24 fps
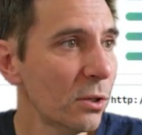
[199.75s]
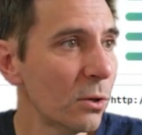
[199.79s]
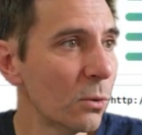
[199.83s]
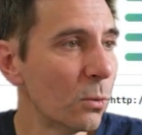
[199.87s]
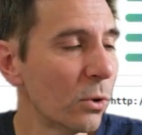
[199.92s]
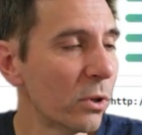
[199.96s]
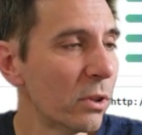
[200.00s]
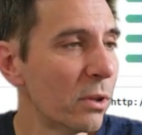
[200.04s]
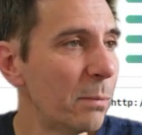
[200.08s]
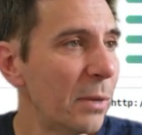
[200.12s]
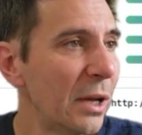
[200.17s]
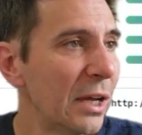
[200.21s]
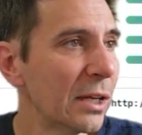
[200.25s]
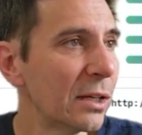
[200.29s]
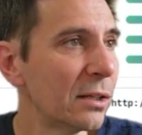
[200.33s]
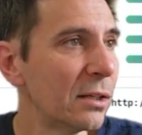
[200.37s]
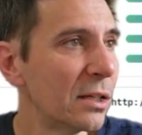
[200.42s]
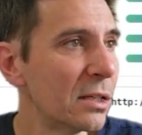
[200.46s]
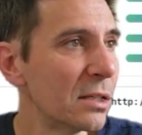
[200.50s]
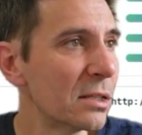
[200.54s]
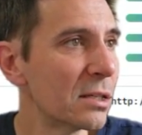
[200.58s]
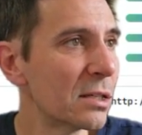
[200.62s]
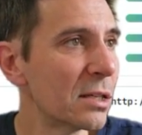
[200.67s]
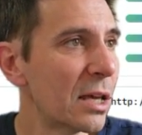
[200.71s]
What the
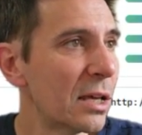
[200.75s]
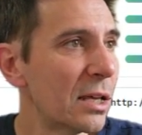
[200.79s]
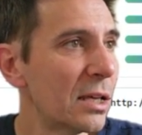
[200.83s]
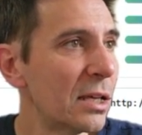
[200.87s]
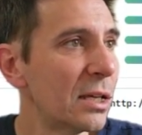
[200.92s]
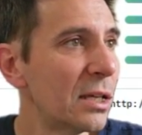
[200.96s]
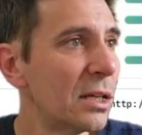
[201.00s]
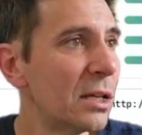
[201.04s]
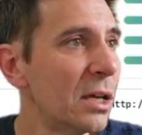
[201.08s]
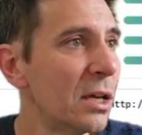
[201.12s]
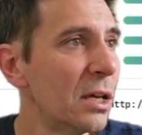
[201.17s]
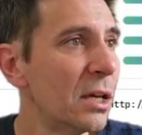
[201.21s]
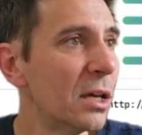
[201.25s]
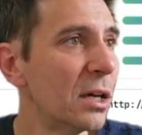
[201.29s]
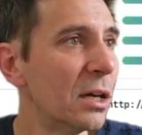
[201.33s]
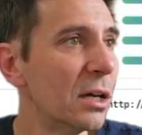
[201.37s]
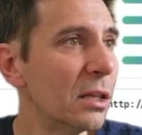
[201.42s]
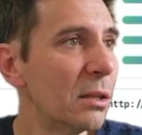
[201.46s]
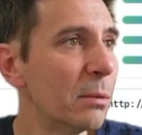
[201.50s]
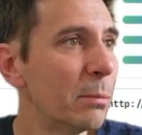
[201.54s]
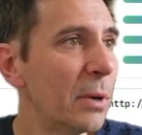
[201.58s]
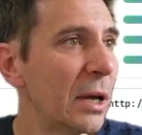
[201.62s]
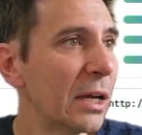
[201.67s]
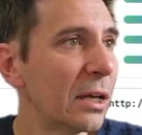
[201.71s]
backlinks saying.
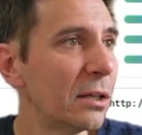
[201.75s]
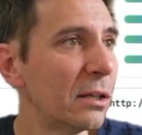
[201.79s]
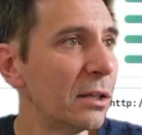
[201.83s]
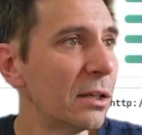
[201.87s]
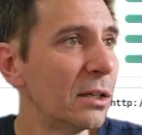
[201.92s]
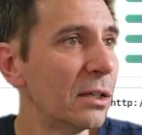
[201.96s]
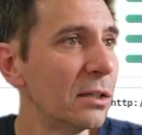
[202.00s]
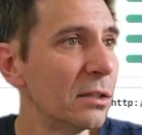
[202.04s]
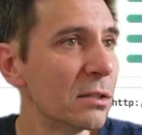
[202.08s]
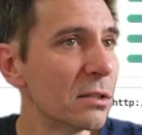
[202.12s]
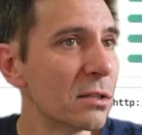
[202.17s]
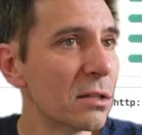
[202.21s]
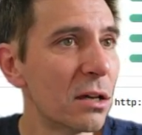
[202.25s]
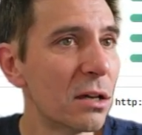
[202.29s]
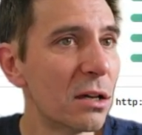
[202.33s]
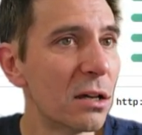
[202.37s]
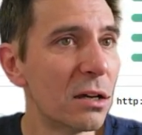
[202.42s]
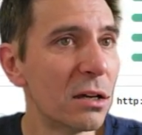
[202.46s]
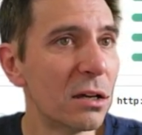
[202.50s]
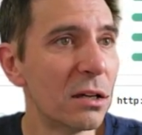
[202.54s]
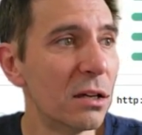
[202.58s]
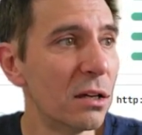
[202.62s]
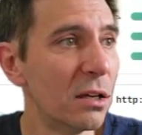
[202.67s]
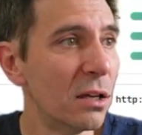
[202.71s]
The backlinks
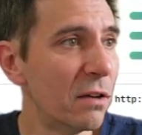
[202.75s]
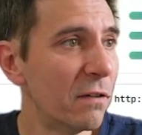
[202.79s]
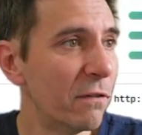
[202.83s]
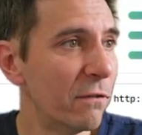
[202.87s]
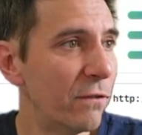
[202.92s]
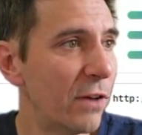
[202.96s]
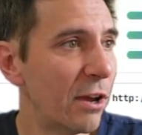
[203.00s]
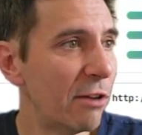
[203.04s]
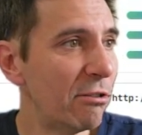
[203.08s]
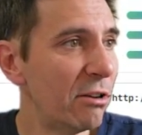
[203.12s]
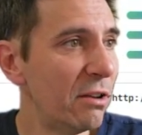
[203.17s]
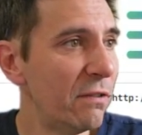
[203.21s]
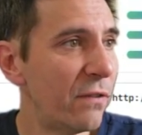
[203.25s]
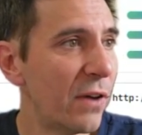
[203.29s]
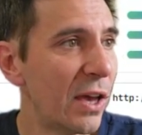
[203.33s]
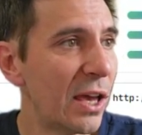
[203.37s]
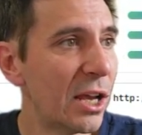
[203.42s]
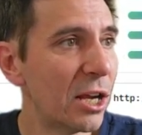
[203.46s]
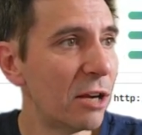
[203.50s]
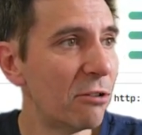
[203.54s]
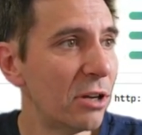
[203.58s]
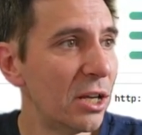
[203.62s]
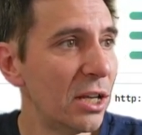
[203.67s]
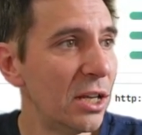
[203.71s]
are very
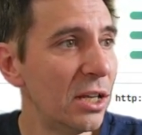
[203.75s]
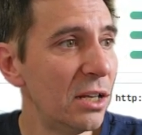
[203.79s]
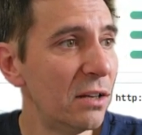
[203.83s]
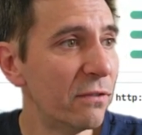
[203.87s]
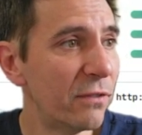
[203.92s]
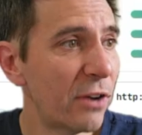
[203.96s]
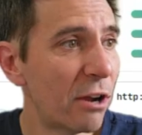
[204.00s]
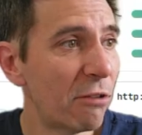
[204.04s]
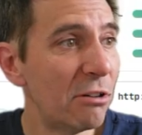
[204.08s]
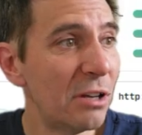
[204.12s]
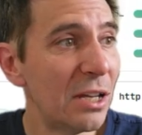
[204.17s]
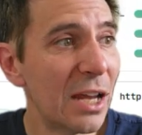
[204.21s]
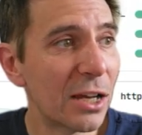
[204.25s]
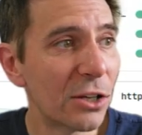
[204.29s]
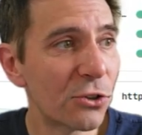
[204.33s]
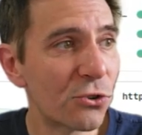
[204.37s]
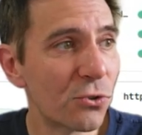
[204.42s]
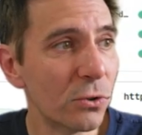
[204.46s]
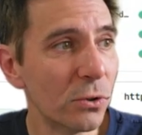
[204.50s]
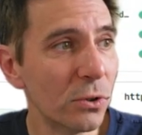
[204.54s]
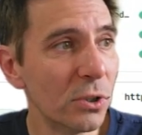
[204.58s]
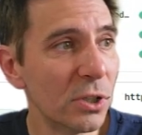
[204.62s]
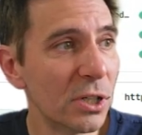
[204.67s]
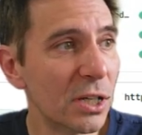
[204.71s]
varied, very
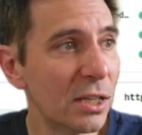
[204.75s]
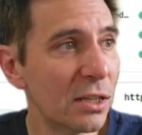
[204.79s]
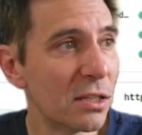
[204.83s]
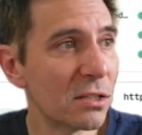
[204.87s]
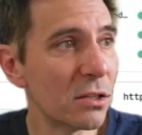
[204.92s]
natural looking.